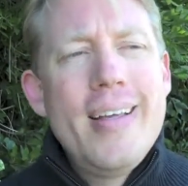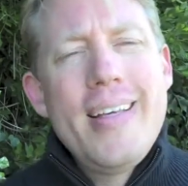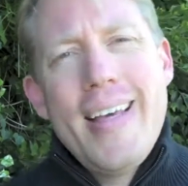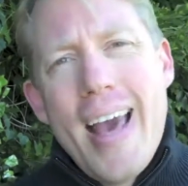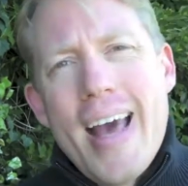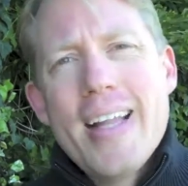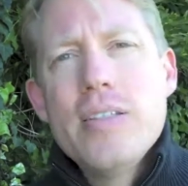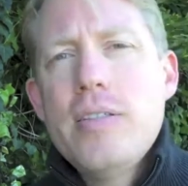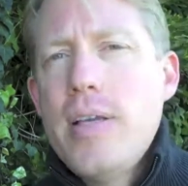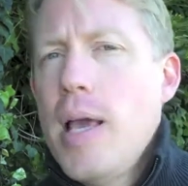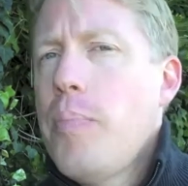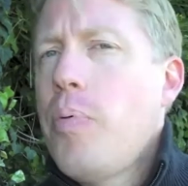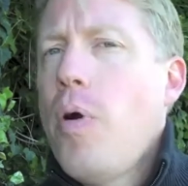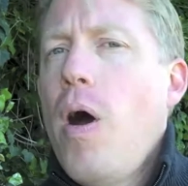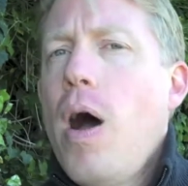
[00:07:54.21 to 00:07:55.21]
Again,
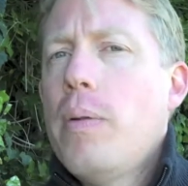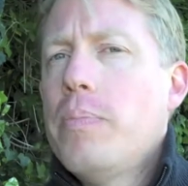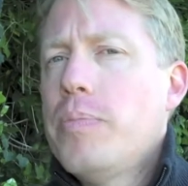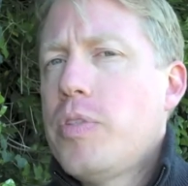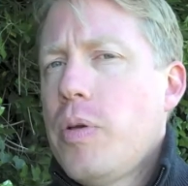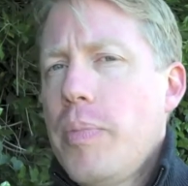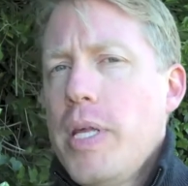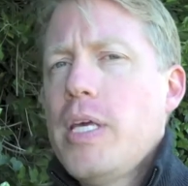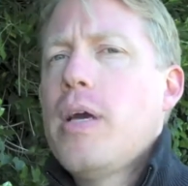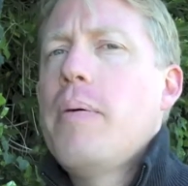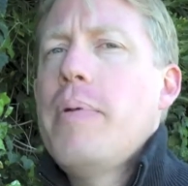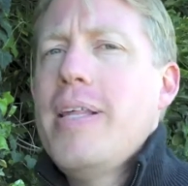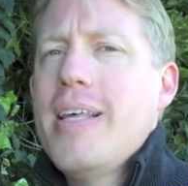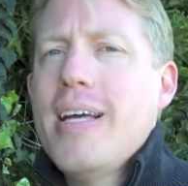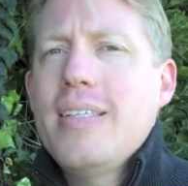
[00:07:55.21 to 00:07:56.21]
same problem. Somebody
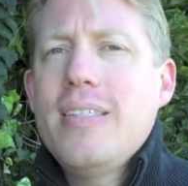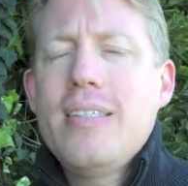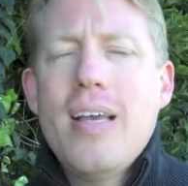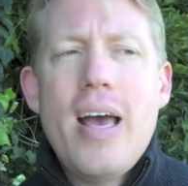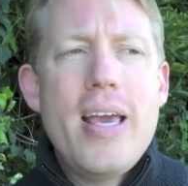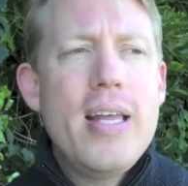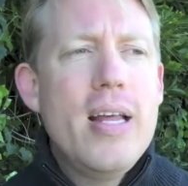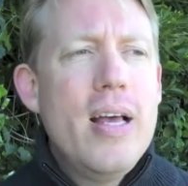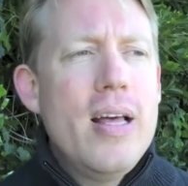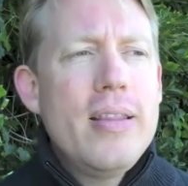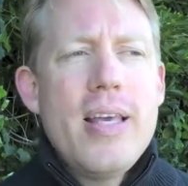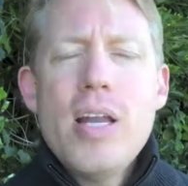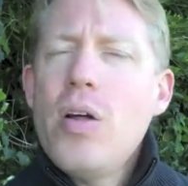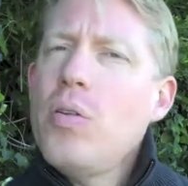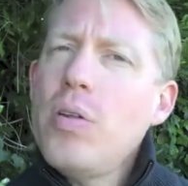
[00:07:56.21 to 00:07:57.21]
coming to that site,
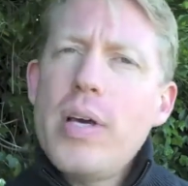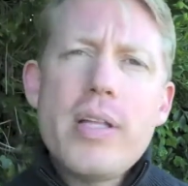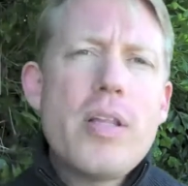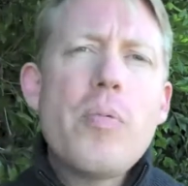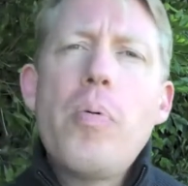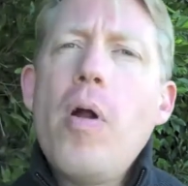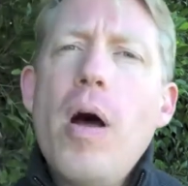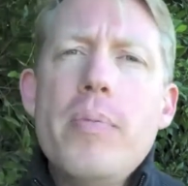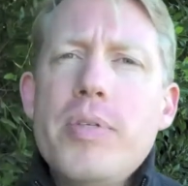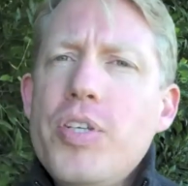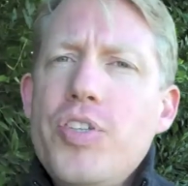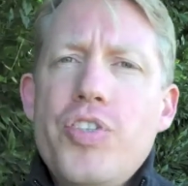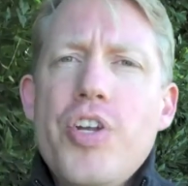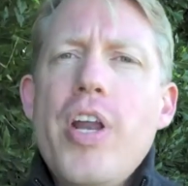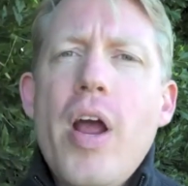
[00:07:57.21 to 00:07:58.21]
they don't look at their problems
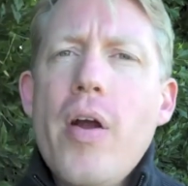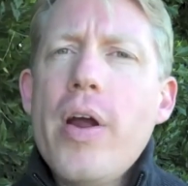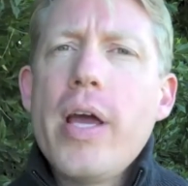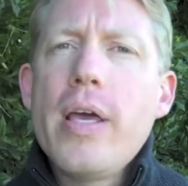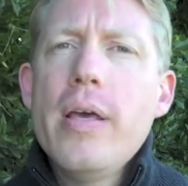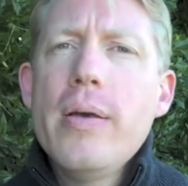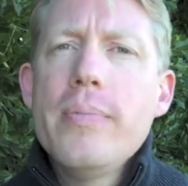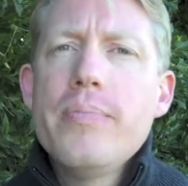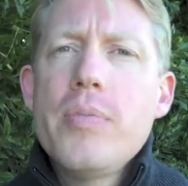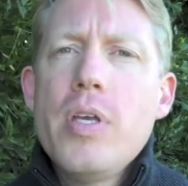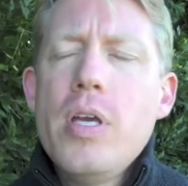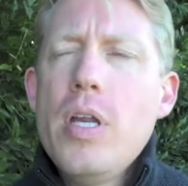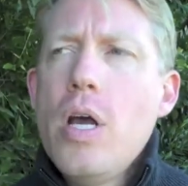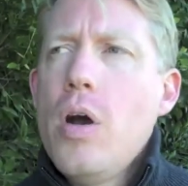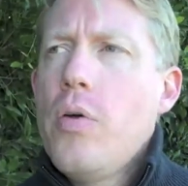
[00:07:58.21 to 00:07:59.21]
as generic.
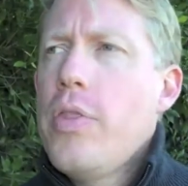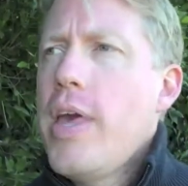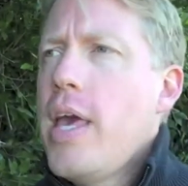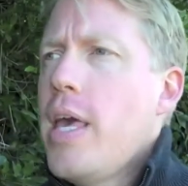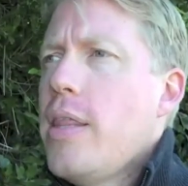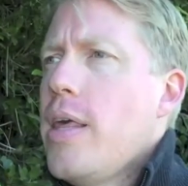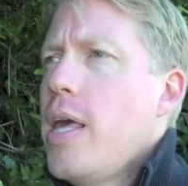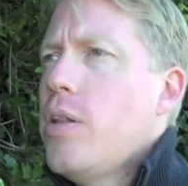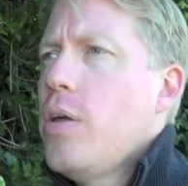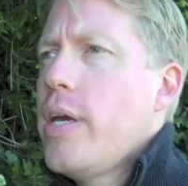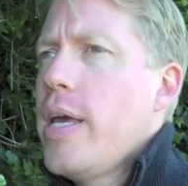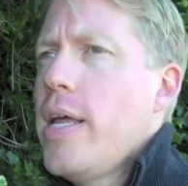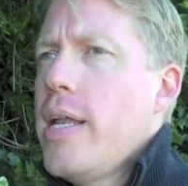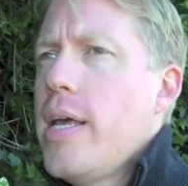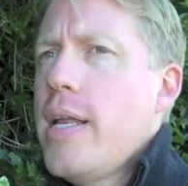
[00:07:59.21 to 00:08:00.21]
They
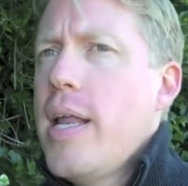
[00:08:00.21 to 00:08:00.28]
look at it